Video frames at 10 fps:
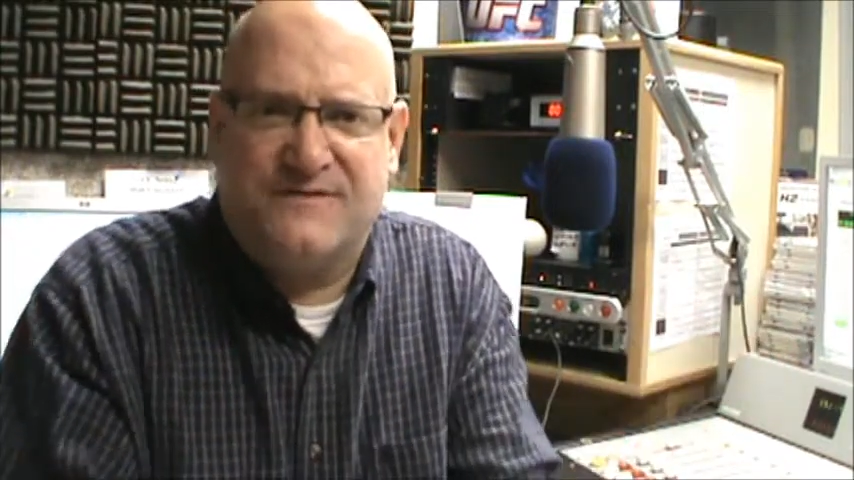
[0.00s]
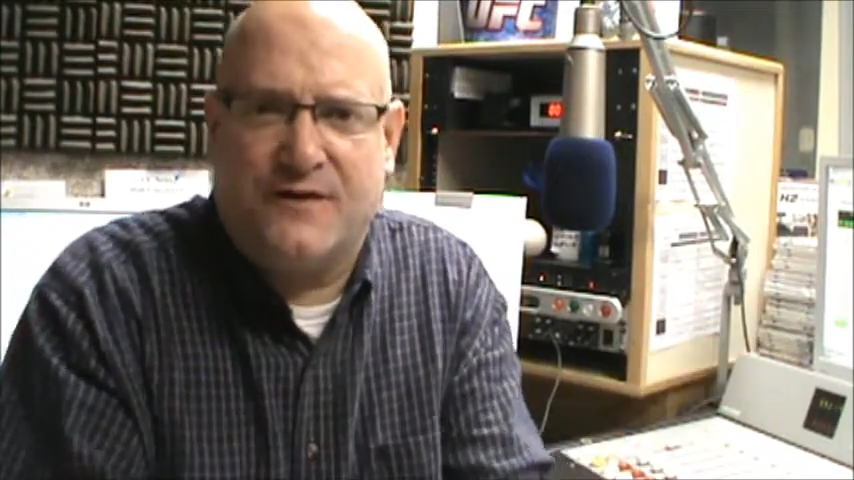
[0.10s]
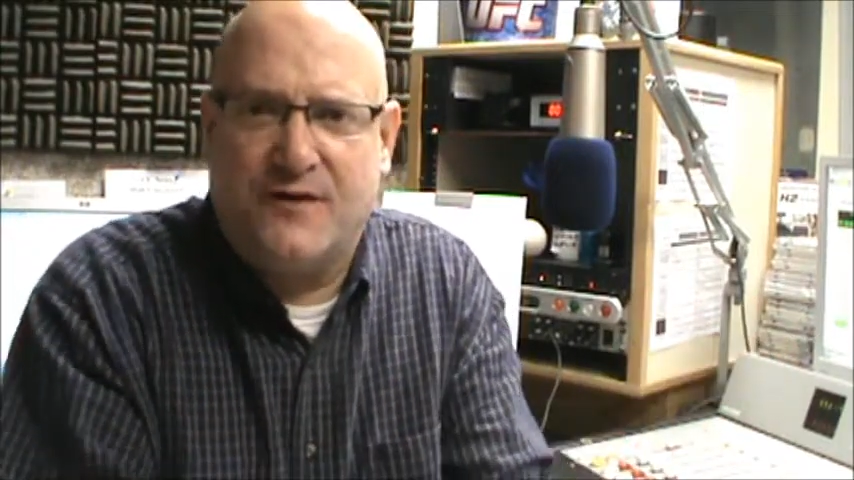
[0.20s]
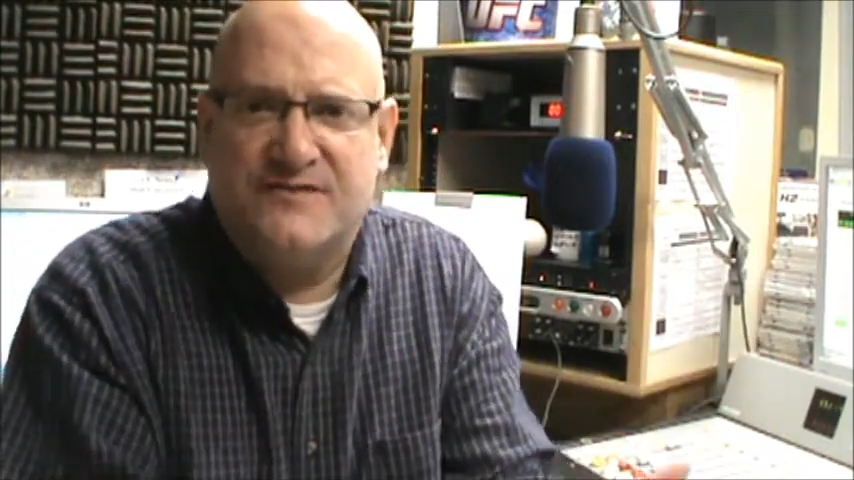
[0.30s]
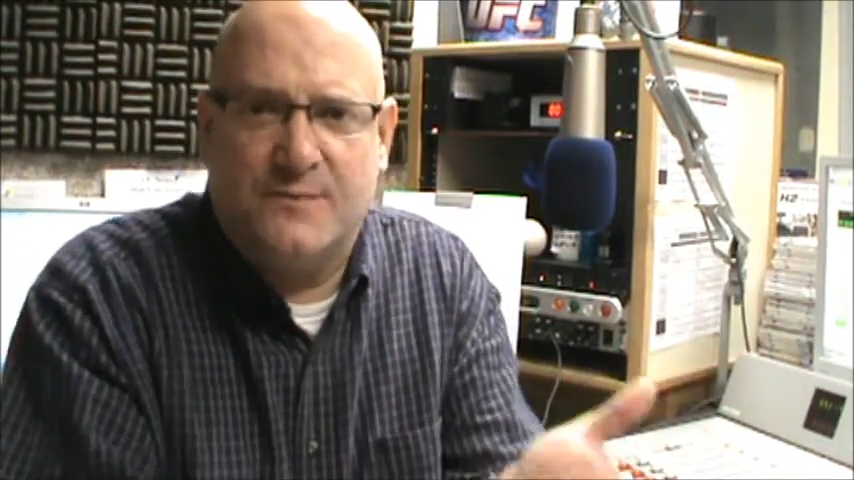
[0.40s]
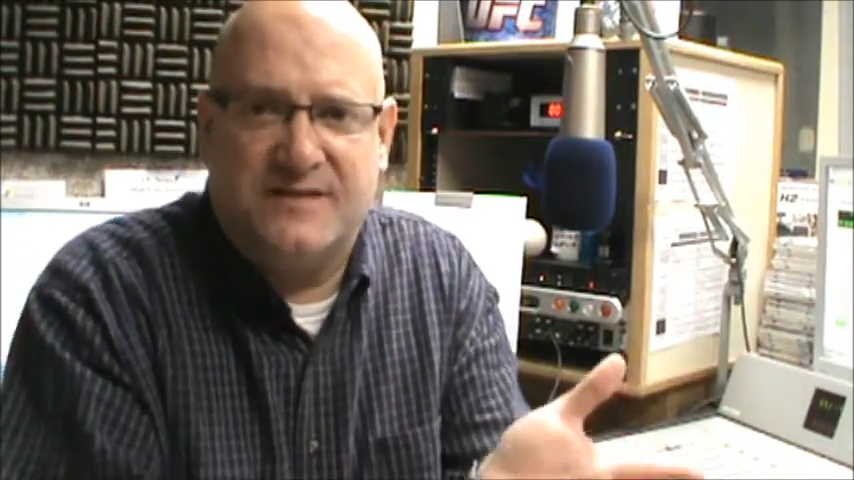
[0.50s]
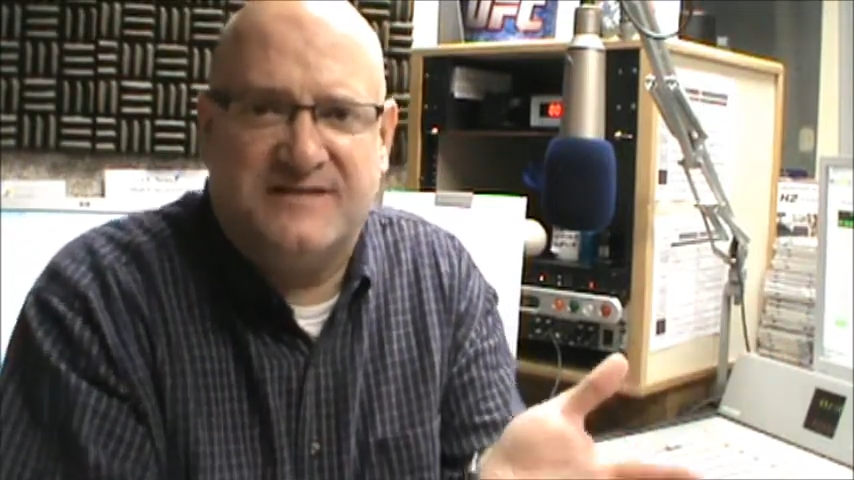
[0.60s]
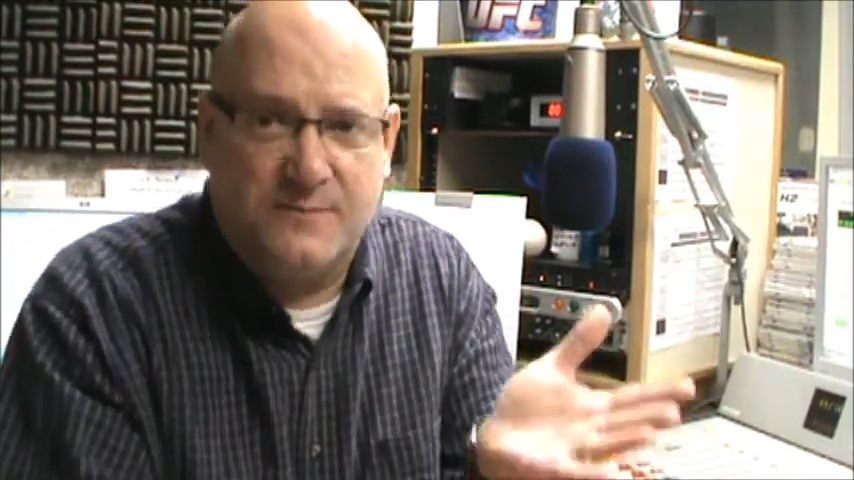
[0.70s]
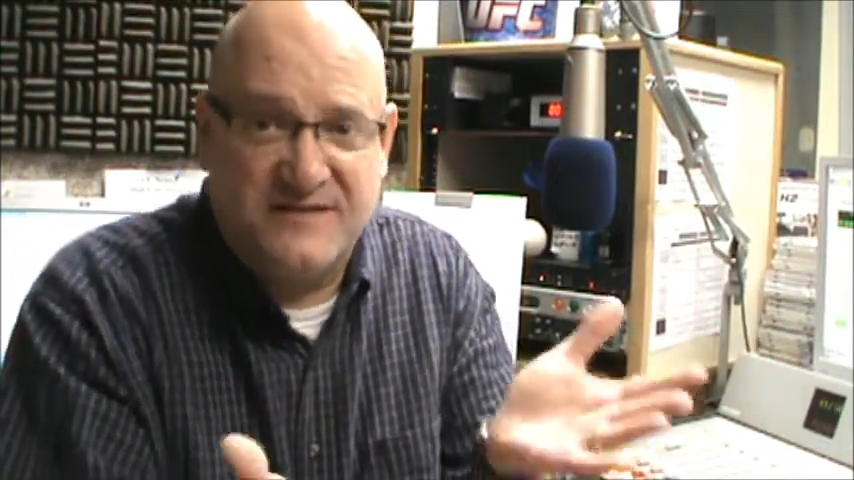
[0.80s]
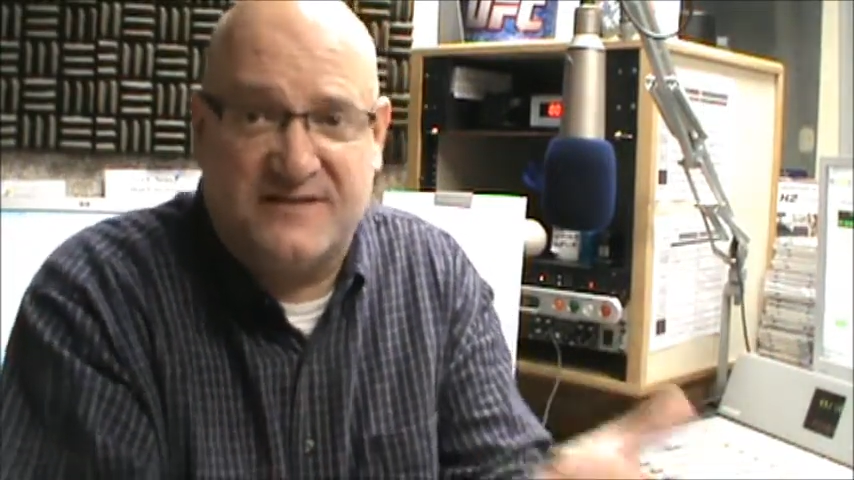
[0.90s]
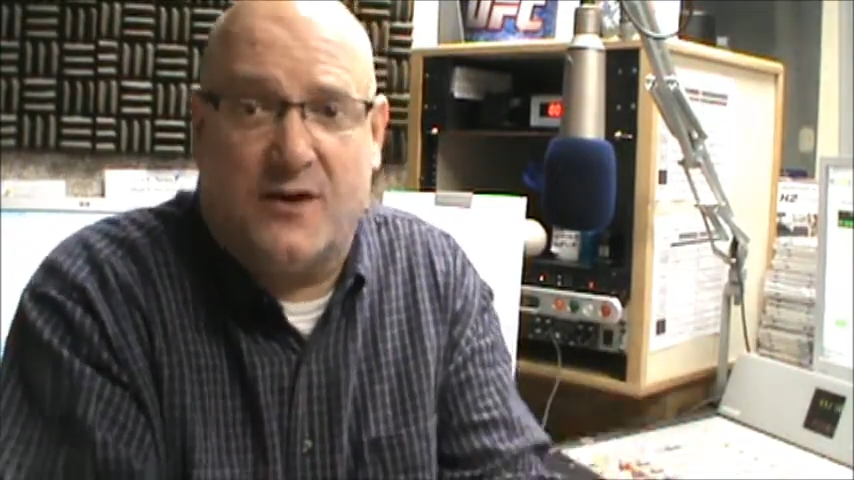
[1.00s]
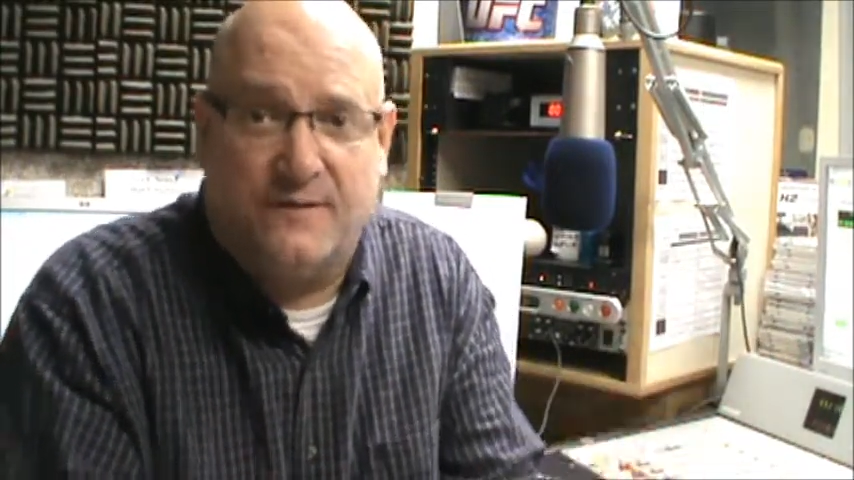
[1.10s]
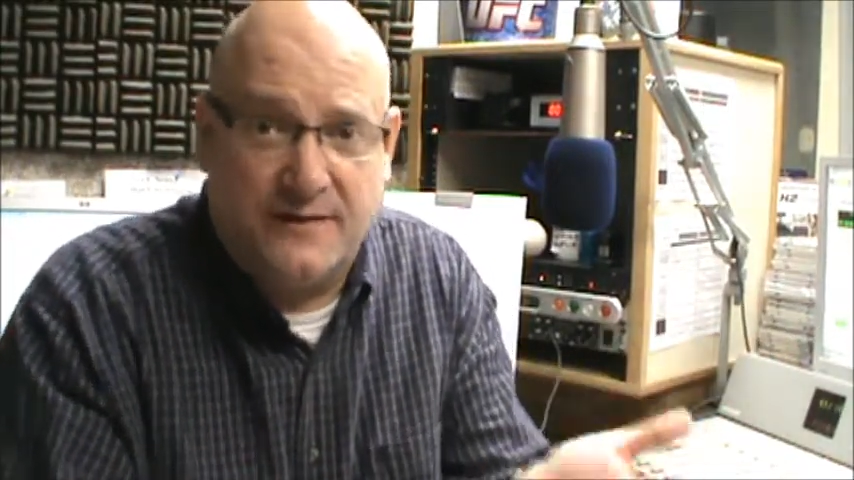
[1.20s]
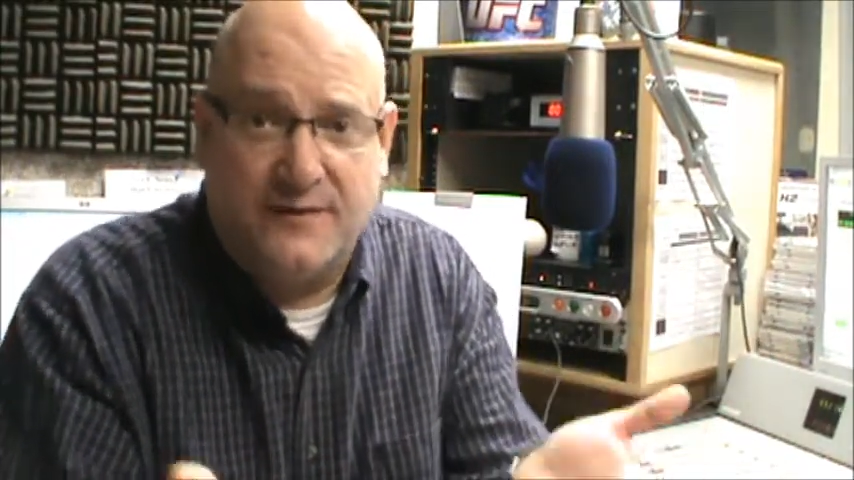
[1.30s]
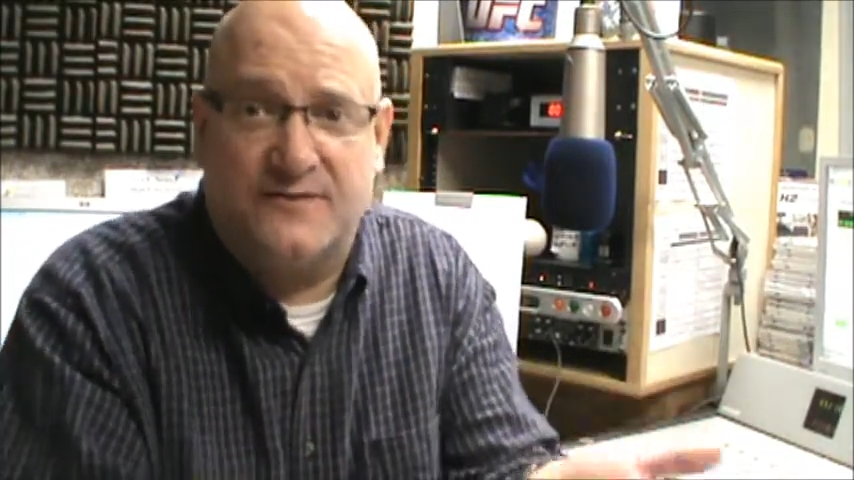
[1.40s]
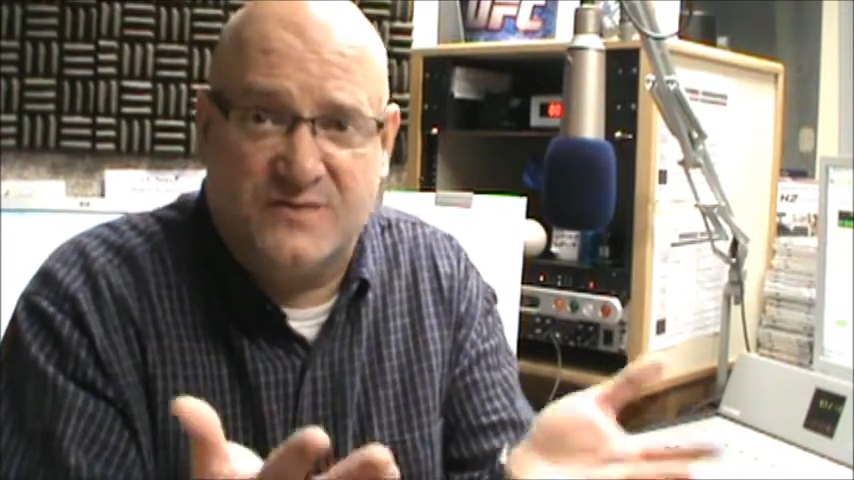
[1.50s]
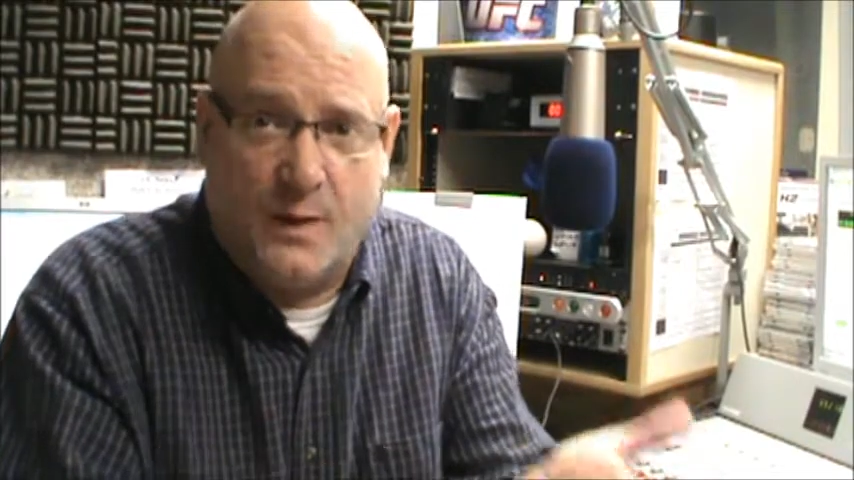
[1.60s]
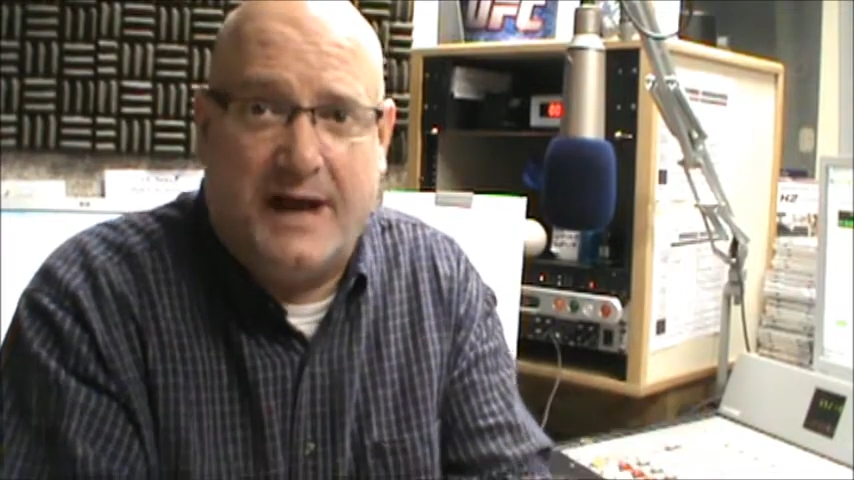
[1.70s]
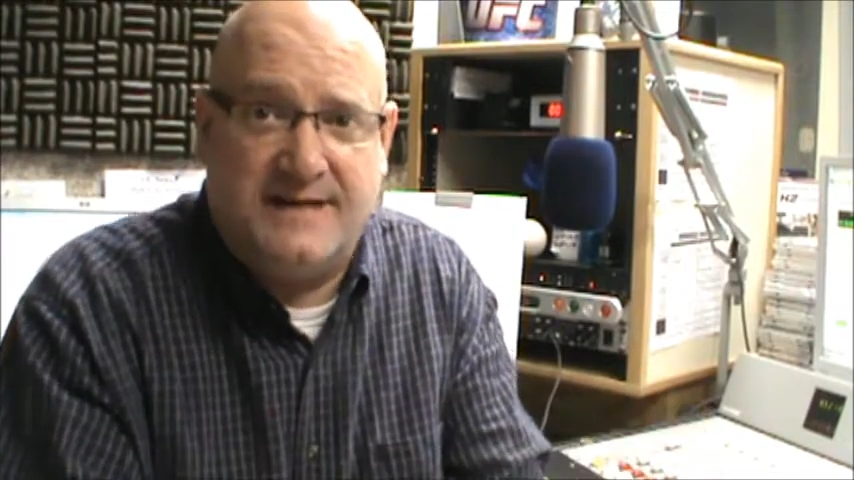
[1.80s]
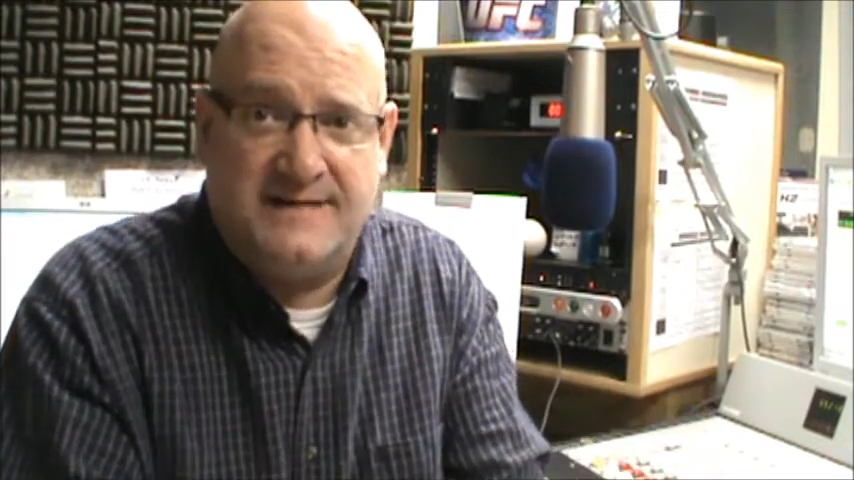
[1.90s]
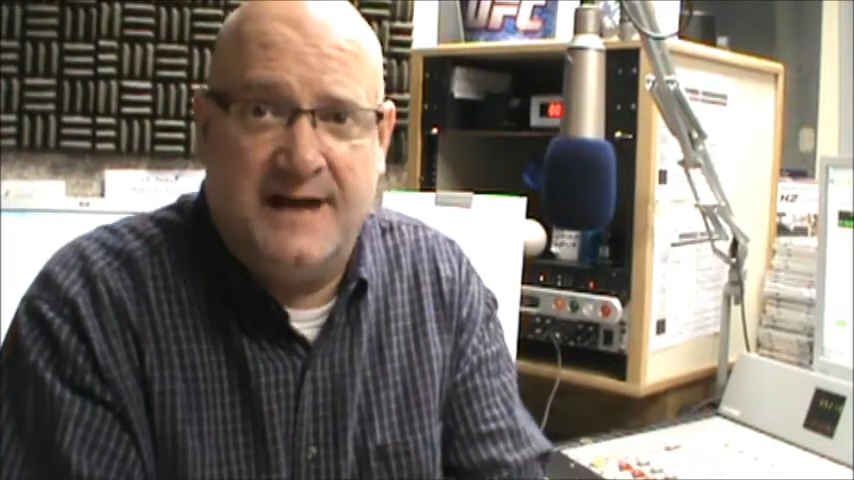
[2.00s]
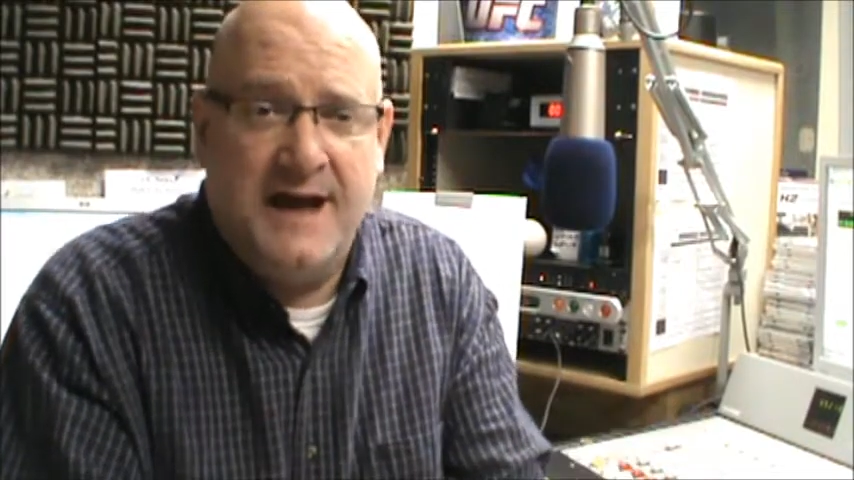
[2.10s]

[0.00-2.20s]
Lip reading: for those who want to resolve to lose weight.